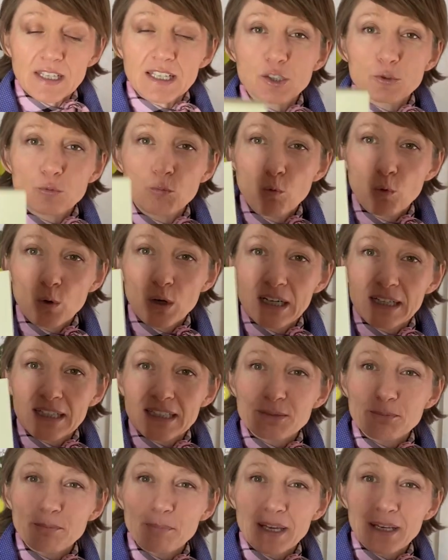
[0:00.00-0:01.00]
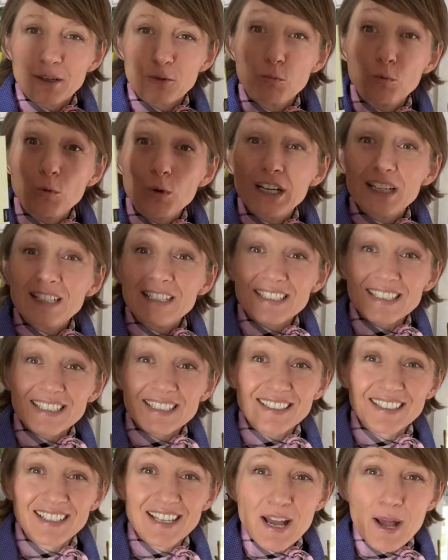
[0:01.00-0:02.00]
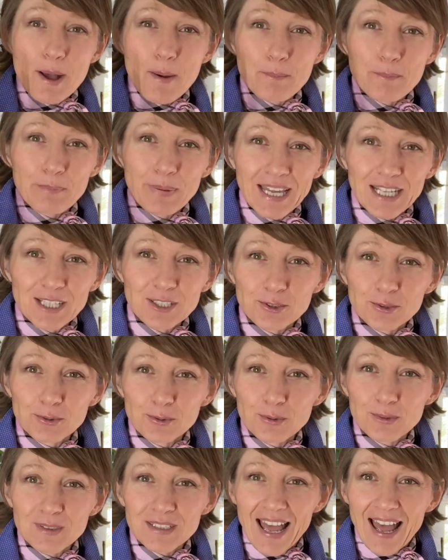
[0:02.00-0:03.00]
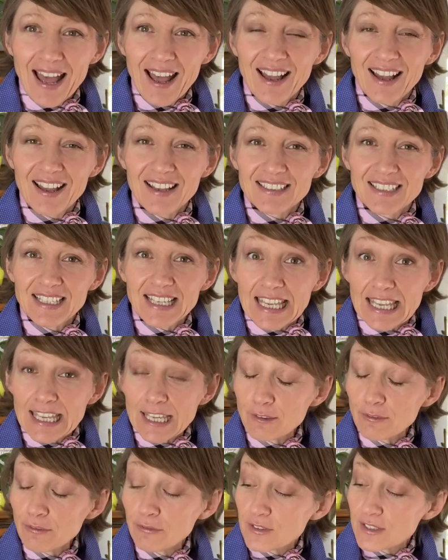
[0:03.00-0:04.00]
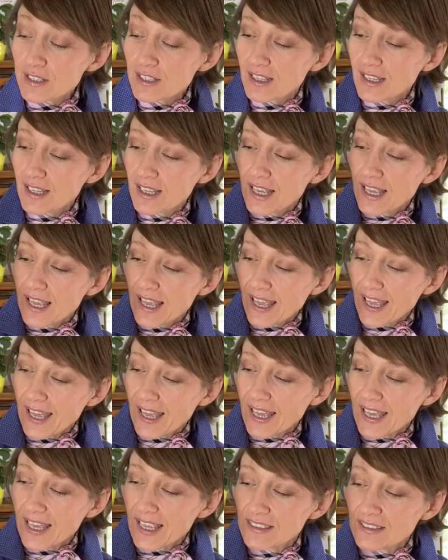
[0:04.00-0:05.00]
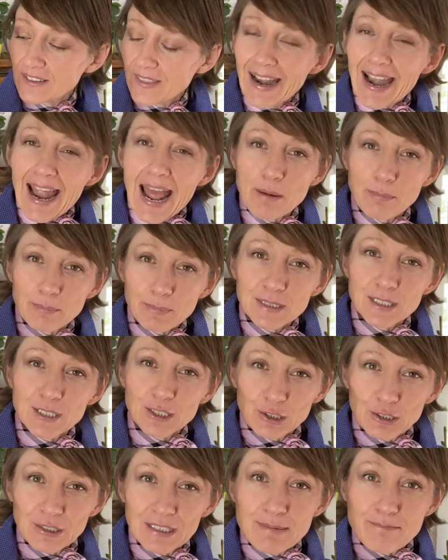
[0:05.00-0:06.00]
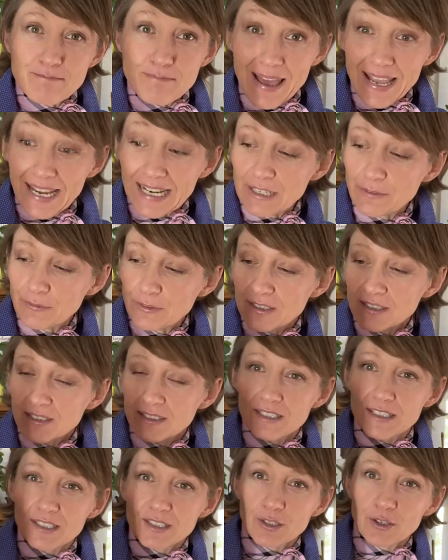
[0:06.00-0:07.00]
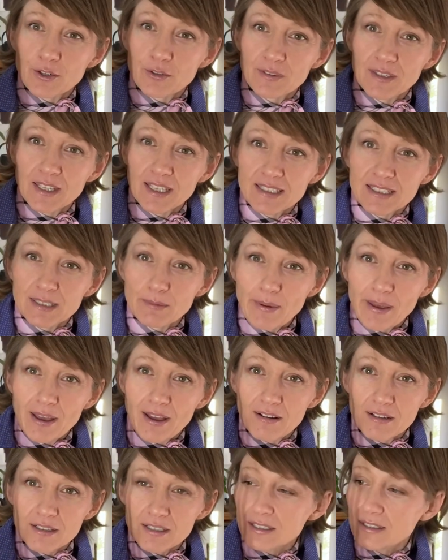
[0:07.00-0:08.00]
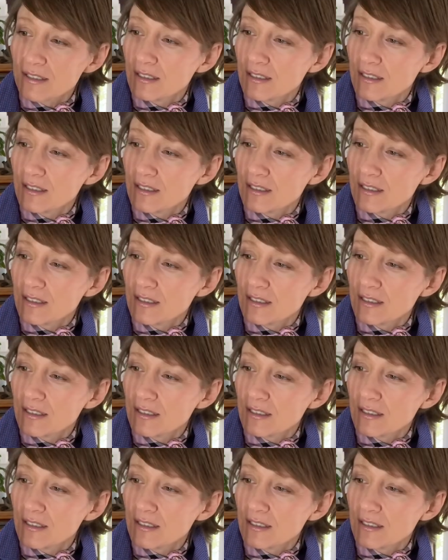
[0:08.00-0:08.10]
these woodless pencils as a gift, and they're absolutely magnificent. So there's about